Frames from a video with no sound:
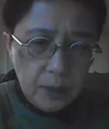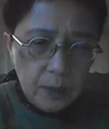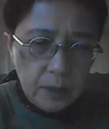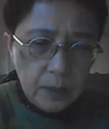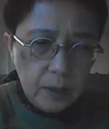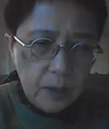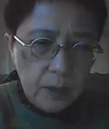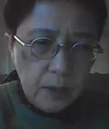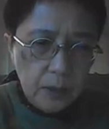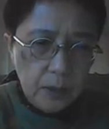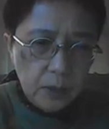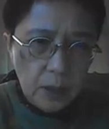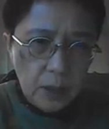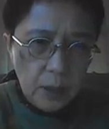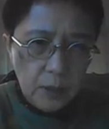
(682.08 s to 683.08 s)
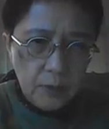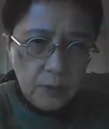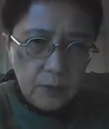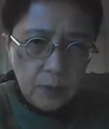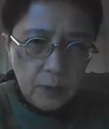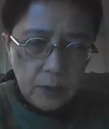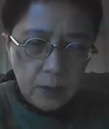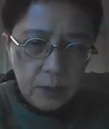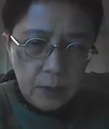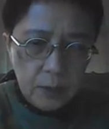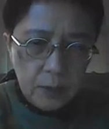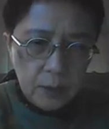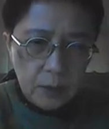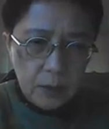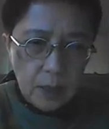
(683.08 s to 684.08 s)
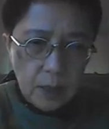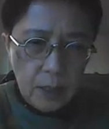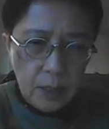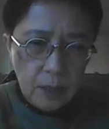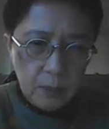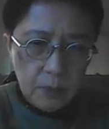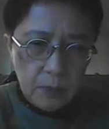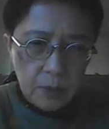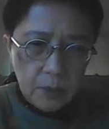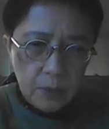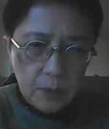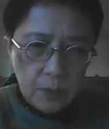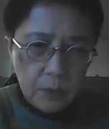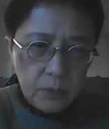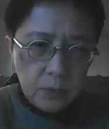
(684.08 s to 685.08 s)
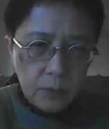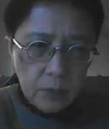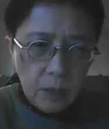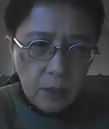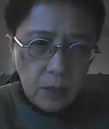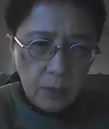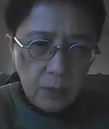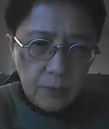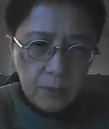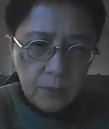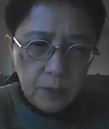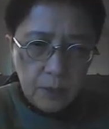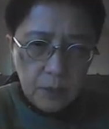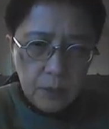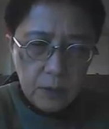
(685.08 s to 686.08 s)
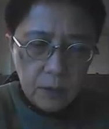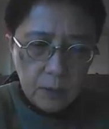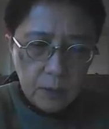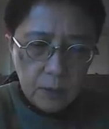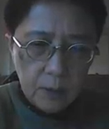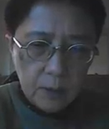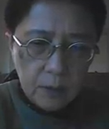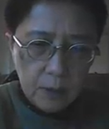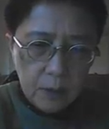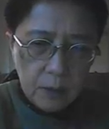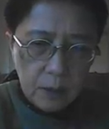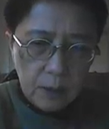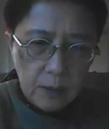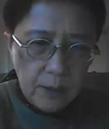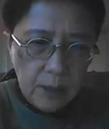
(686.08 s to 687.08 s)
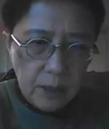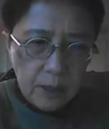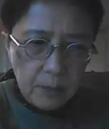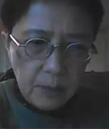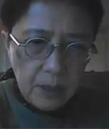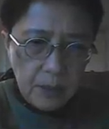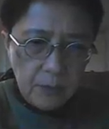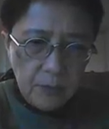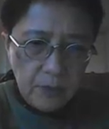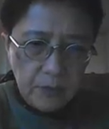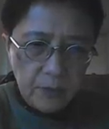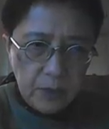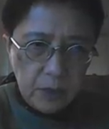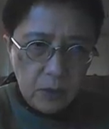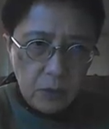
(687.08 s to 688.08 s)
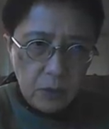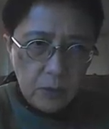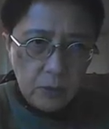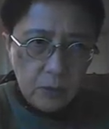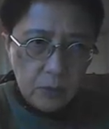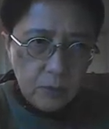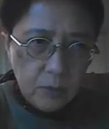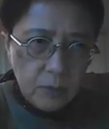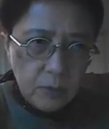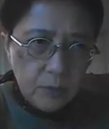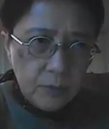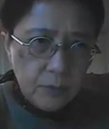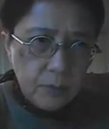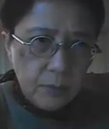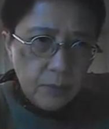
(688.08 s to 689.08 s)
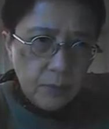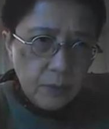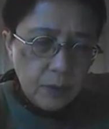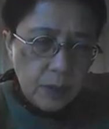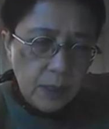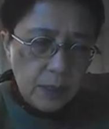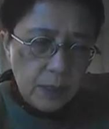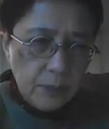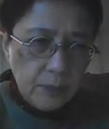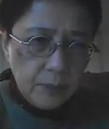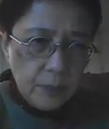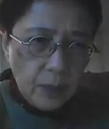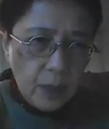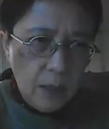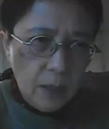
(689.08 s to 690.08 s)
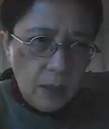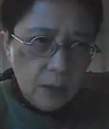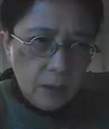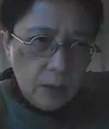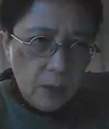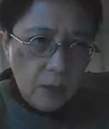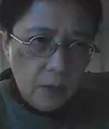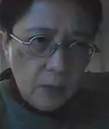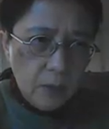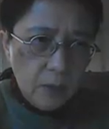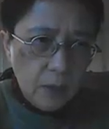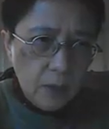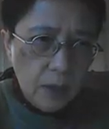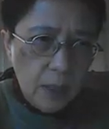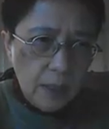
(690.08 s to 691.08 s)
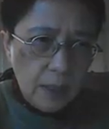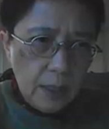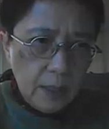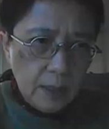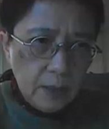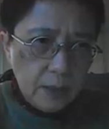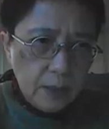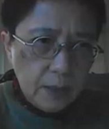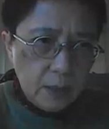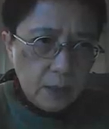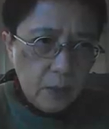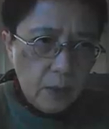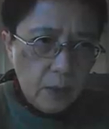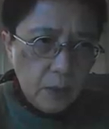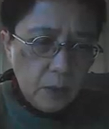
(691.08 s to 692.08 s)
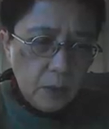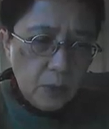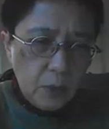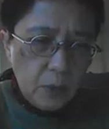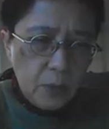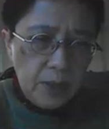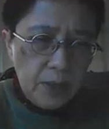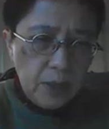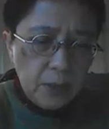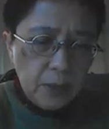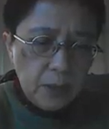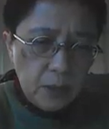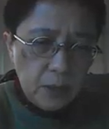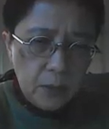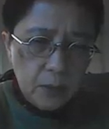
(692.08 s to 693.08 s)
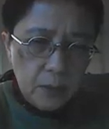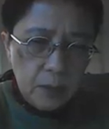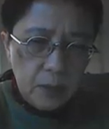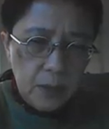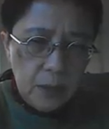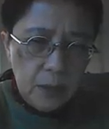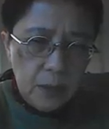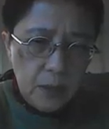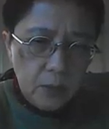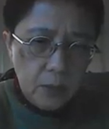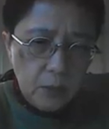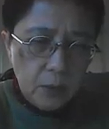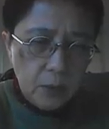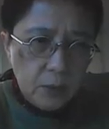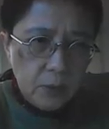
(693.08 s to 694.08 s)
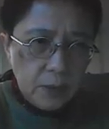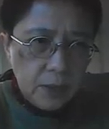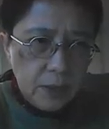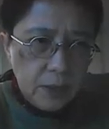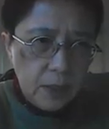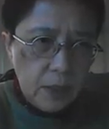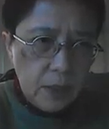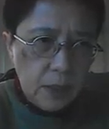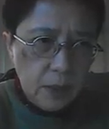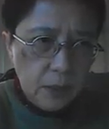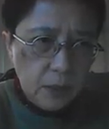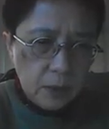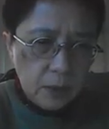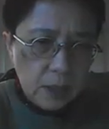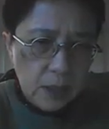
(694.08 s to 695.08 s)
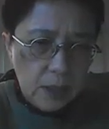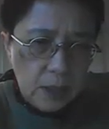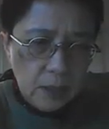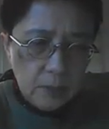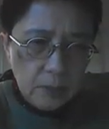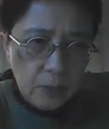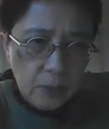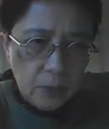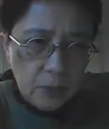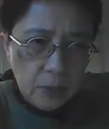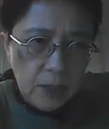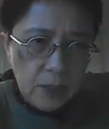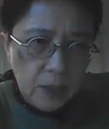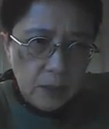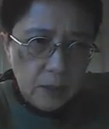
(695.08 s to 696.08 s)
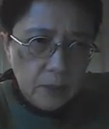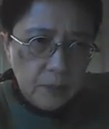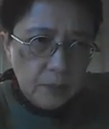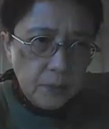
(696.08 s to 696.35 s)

C12 times 12 divided by 52. Okay, so, and then this is also per week, so equal to C13 per week.